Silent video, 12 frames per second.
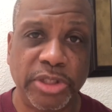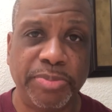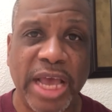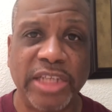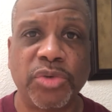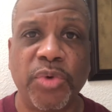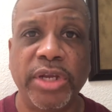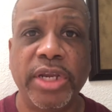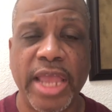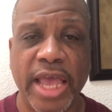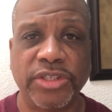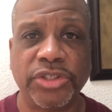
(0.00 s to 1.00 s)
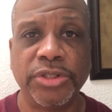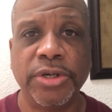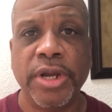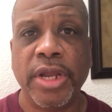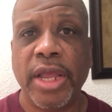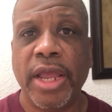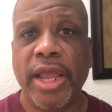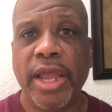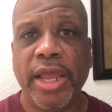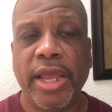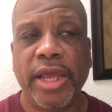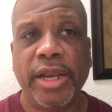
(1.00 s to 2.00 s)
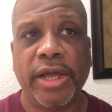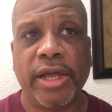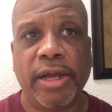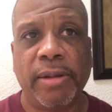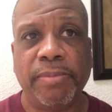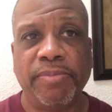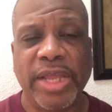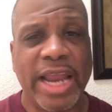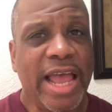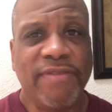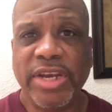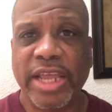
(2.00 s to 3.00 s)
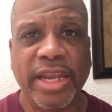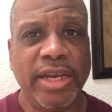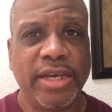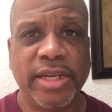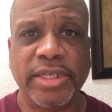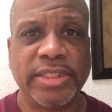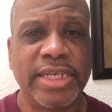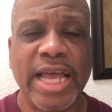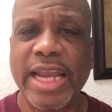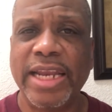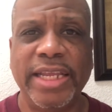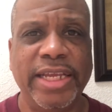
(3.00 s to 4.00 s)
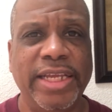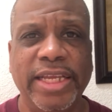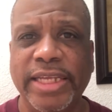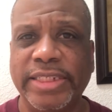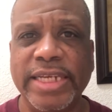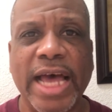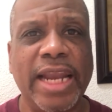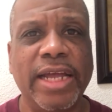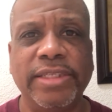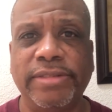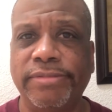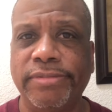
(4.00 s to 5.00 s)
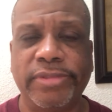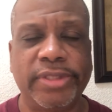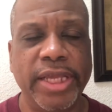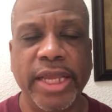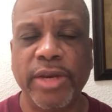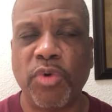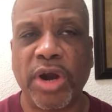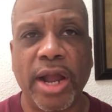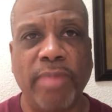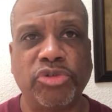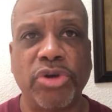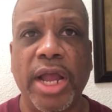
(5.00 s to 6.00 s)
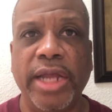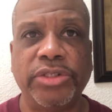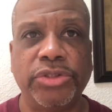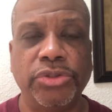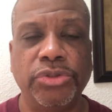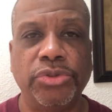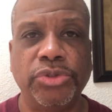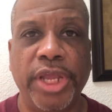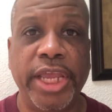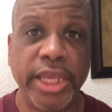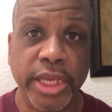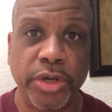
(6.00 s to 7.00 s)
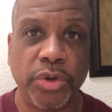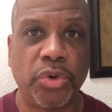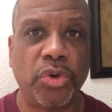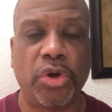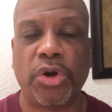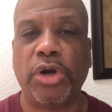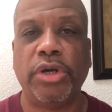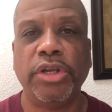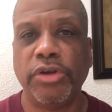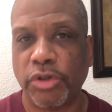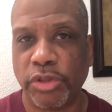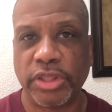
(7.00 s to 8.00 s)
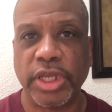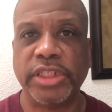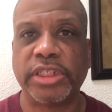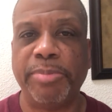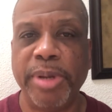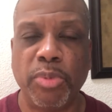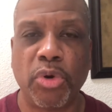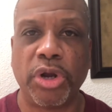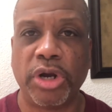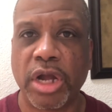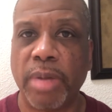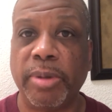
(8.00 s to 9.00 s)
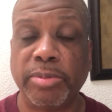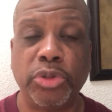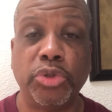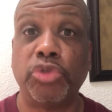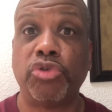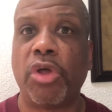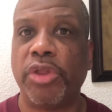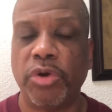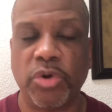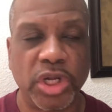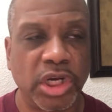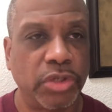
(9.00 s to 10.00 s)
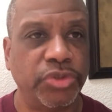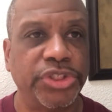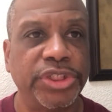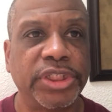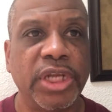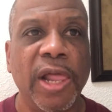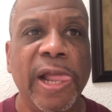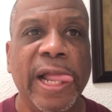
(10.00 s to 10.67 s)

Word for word: passed away to cancer, and I haven't dated, and it's not a thing where I'm trying to heal or, you know, the things that people are going to come up to and draw their own conclusions.